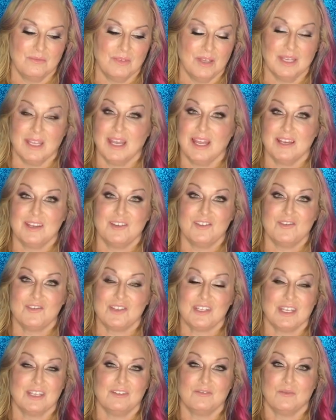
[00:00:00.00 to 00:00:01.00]
Again, you've
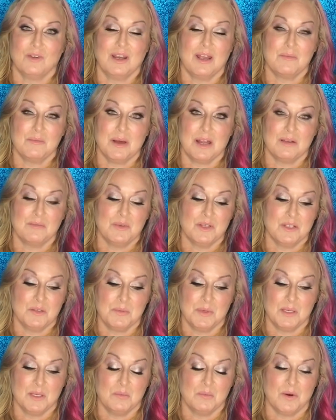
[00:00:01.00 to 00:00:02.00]
seen what I bought at Muse
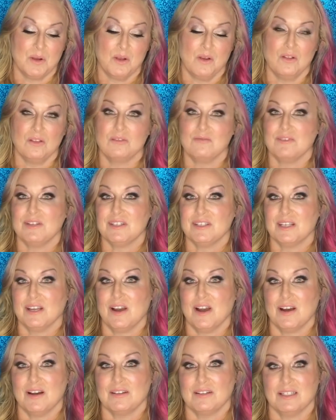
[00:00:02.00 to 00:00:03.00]
Beauty Pro, the
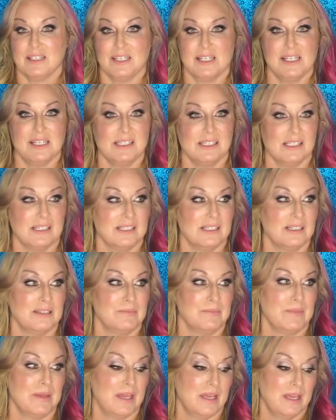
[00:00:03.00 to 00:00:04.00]
Viseart, the
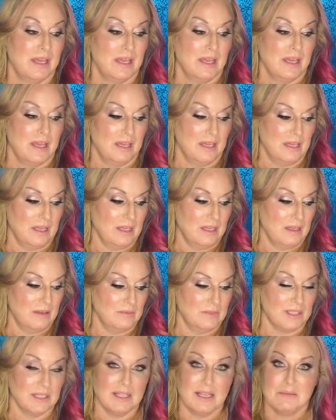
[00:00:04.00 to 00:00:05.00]
Esom,
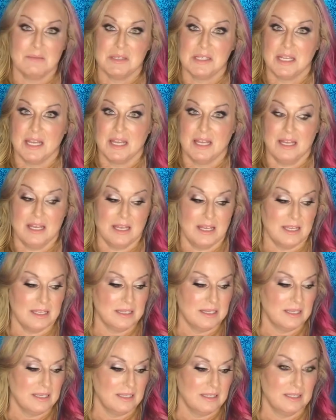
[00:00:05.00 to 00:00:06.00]
the
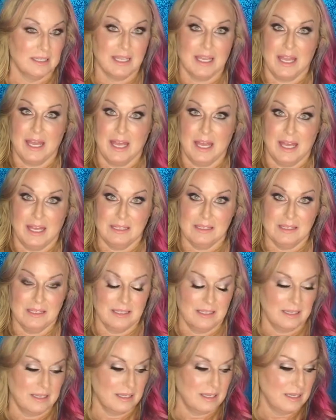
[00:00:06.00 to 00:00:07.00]
Lemonhead, the Ket,
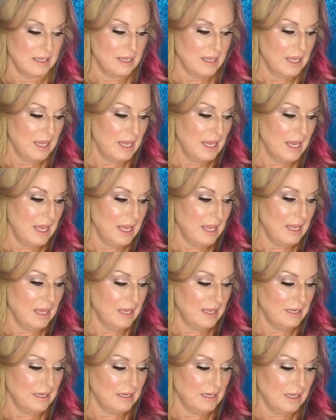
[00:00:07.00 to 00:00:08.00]

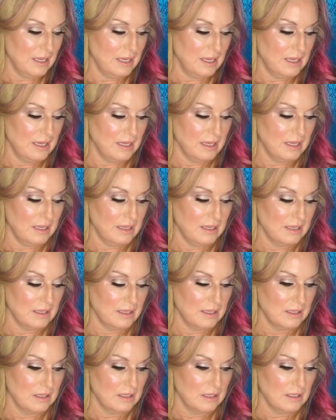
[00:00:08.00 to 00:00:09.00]
and
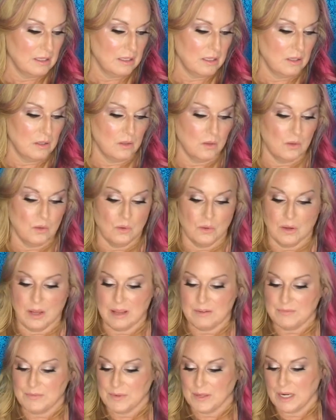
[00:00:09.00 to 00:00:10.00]
oh,
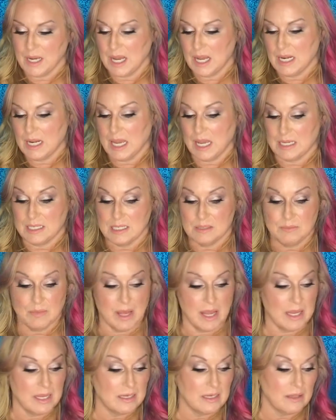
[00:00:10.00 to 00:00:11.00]
I forgot, I did
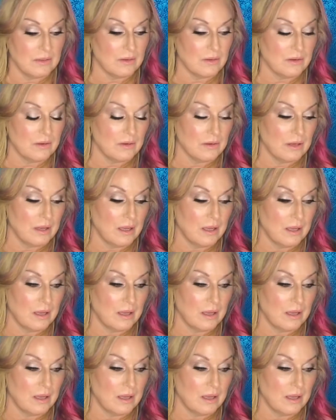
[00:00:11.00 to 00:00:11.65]
buy another